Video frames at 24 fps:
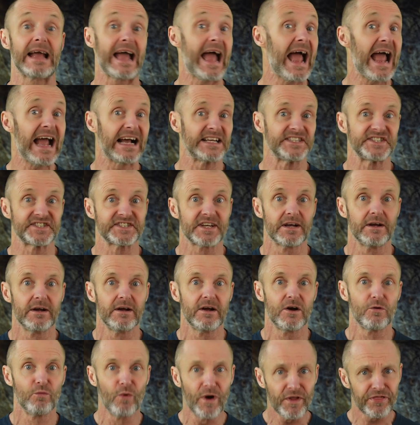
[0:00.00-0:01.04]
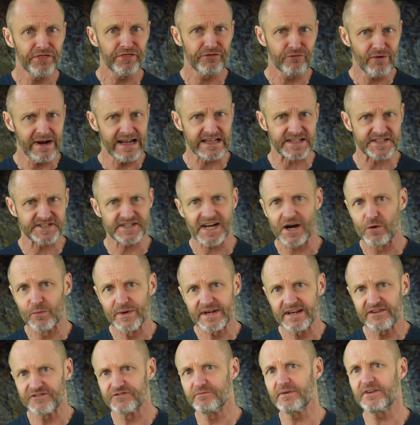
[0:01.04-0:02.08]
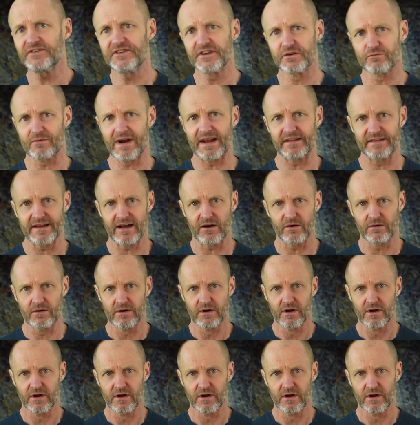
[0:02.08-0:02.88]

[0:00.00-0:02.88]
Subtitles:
Ask, what threats are we dismissing right now?